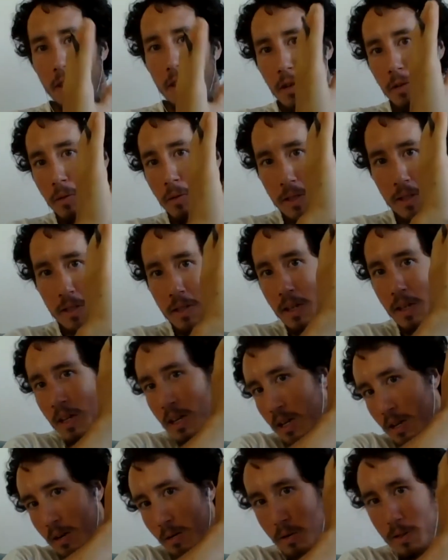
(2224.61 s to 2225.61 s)
You know,
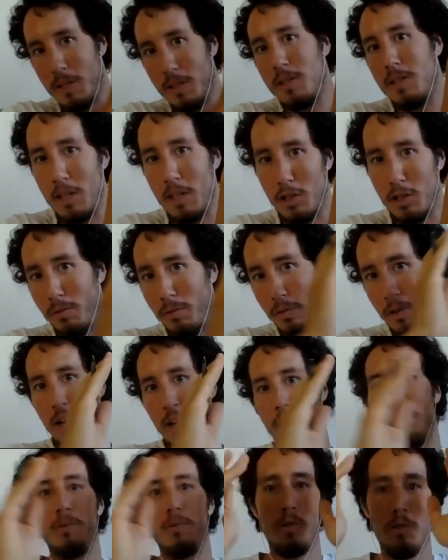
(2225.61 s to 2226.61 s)
what's essential for
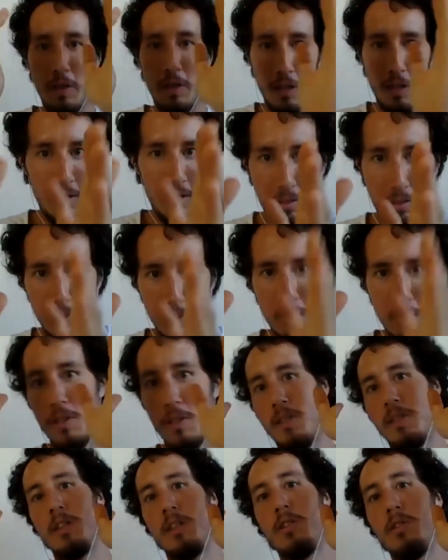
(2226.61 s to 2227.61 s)
hamstring,
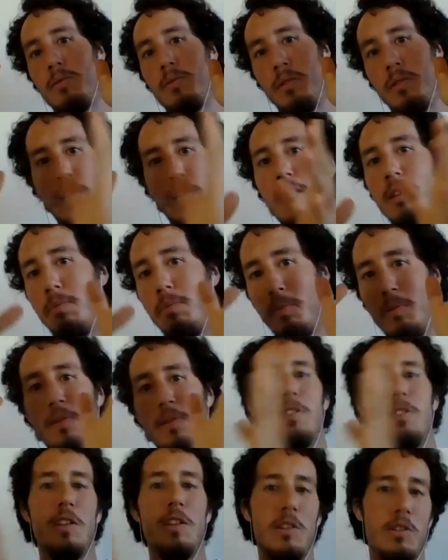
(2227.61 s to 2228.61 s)
what's essential for the hip,
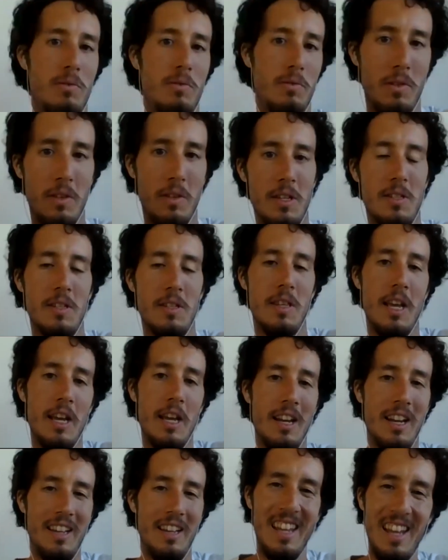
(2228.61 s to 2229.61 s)
what's essential for this and
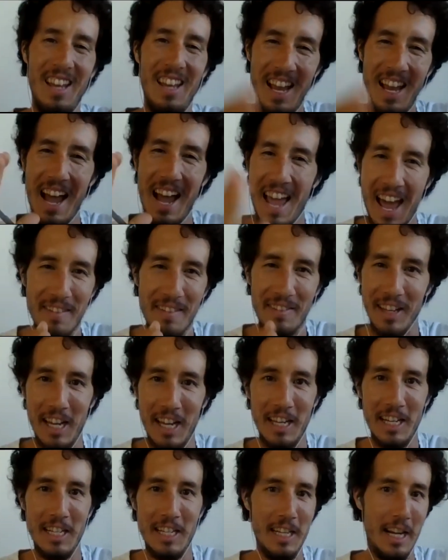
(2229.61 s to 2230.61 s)
that. And I have it
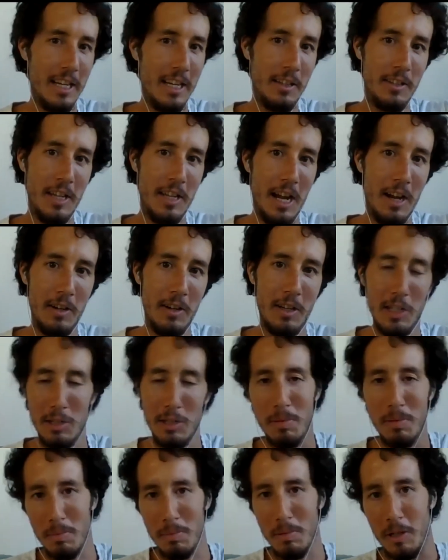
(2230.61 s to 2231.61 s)
kind of dialed
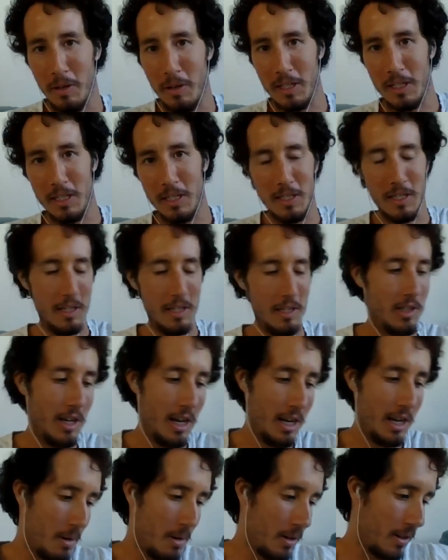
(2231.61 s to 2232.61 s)
down-ish, but it'd be great to sit and
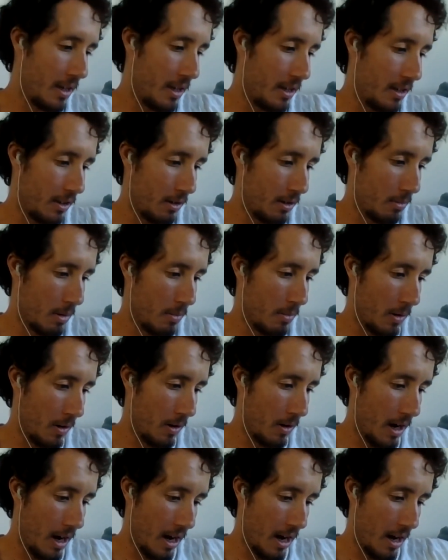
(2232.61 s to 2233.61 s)
chat about that a little bit
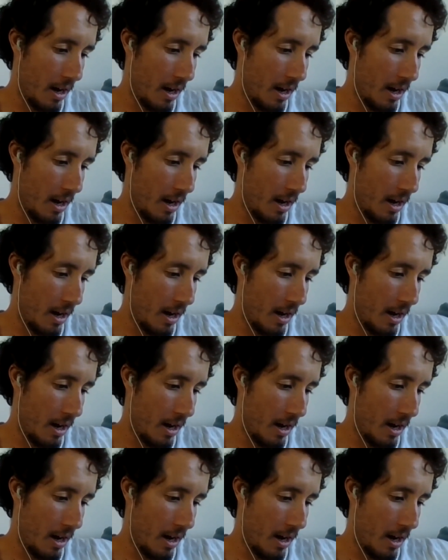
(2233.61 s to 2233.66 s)
more.